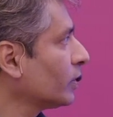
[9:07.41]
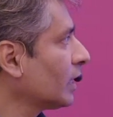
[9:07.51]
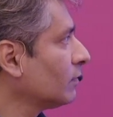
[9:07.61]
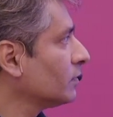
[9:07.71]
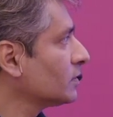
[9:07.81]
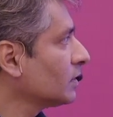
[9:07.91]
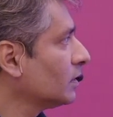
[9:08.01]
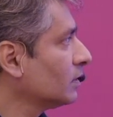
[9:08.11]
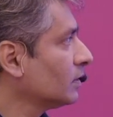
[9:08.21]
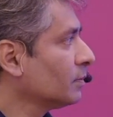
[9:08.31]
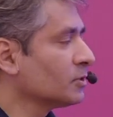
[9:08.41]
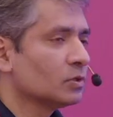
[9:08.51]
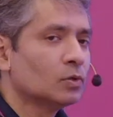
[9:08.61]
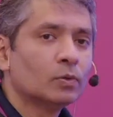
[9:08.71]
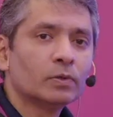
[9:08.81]
Canvas and
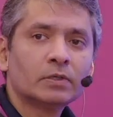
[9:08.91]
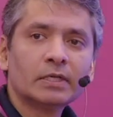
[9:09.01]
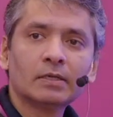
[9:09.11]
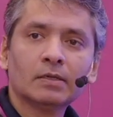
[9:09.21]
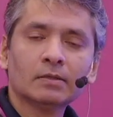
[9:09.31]
Amazon Nova Reel.